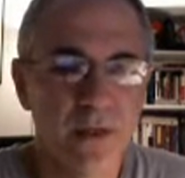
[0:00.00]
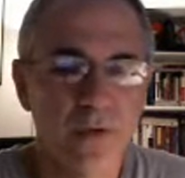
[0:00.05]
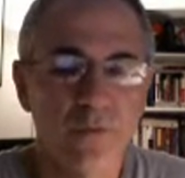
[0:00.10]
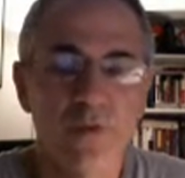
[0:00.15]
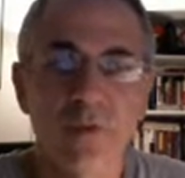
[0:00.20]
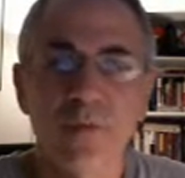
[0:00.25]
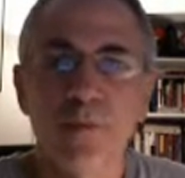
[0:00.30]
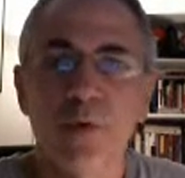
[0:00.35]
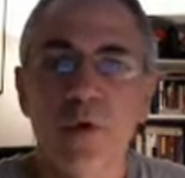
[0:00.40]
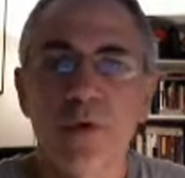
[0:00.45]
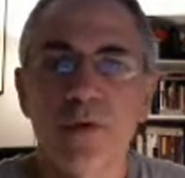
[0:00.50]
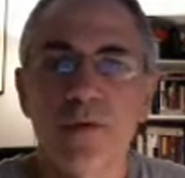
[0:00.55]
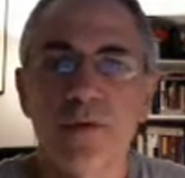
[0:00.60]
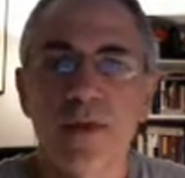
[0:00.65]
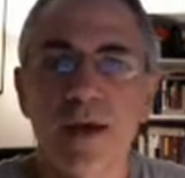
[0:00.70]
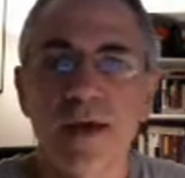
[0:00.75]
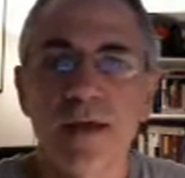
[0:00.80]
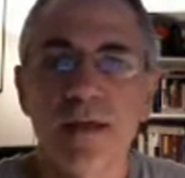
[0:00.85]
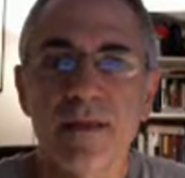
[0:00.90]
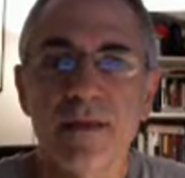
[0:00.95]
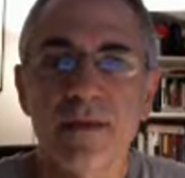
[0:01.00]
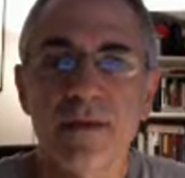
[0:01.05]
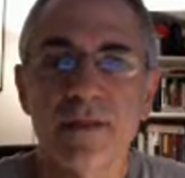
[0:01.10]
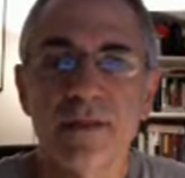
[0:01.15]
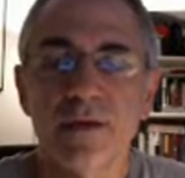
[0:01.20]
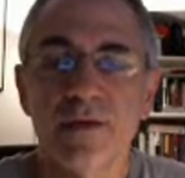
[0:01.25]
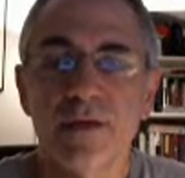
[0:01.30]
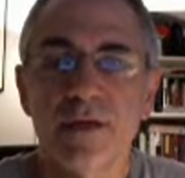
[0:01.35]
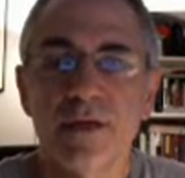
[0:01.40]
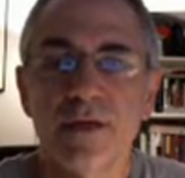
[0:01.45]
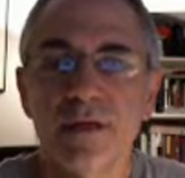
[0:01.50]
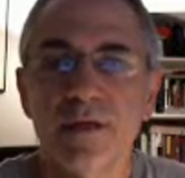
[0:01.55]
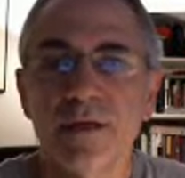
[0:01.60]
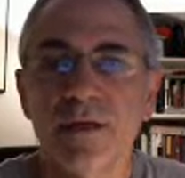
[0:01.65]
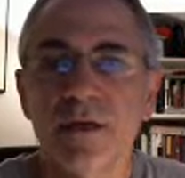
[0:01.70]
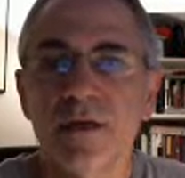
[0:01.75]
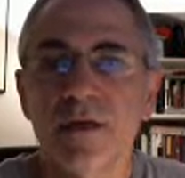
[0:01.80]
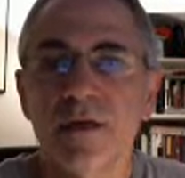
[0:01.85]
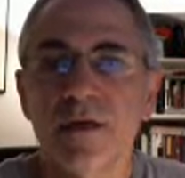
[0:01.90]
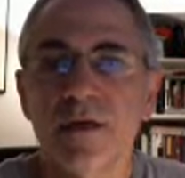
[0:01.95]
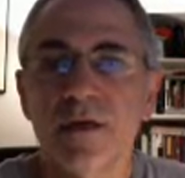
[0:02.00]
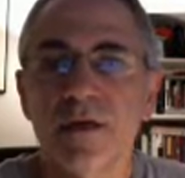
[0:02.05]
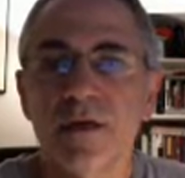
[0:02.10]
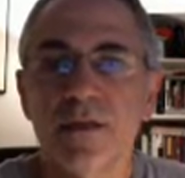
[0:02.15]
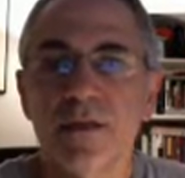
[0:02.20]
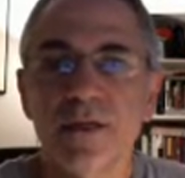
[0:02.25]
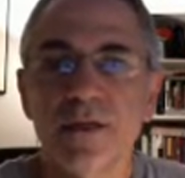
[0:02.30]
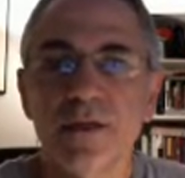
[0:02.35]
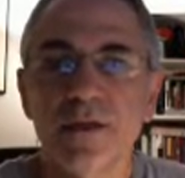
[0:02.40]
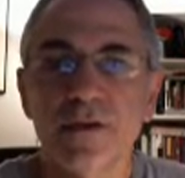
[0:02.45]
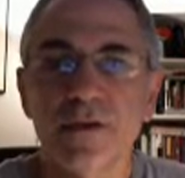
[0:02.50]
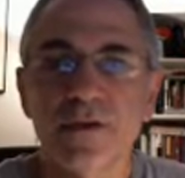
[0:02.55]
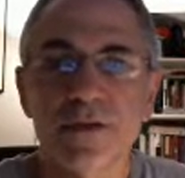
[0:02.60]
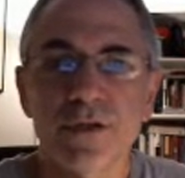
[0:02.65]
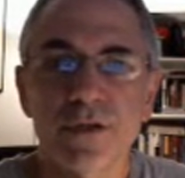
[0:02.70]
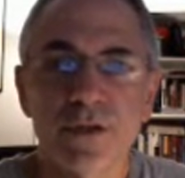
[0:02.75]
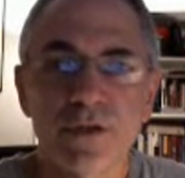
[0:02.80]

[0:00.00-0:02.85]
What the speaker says: report that the Syrian leaders